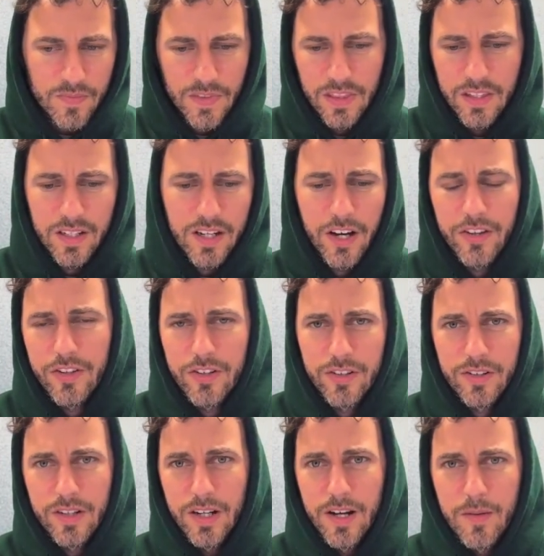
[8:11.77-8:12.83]
the
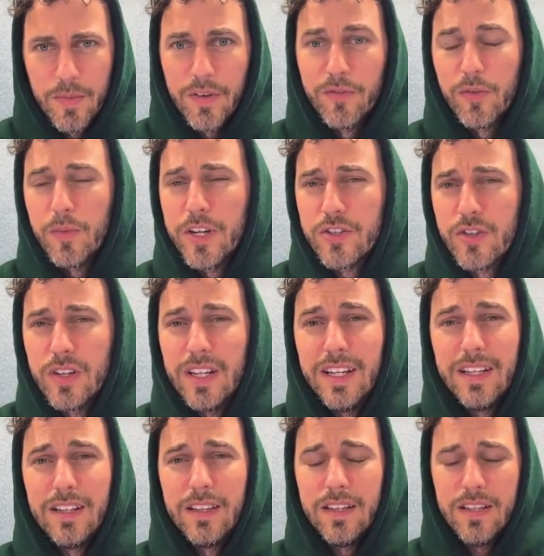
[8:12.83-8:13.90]
other information
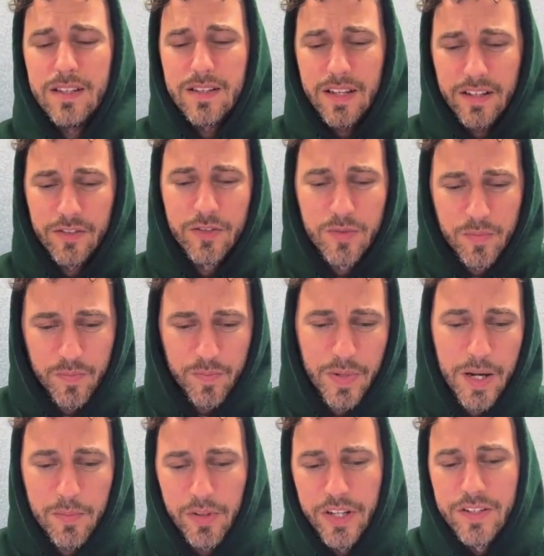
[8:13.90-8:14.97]
in the sales
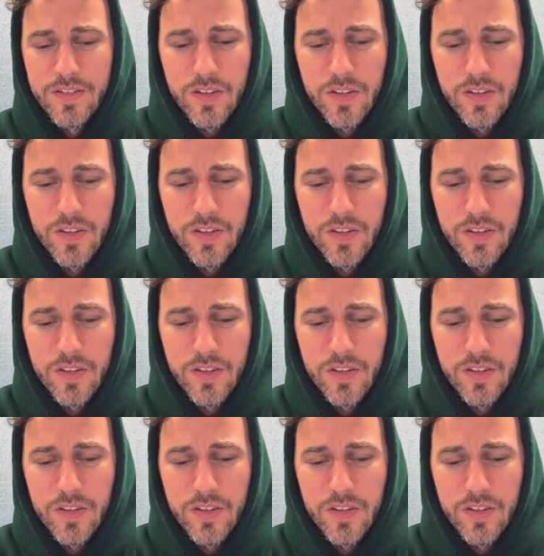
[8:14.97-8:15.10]
pipeline.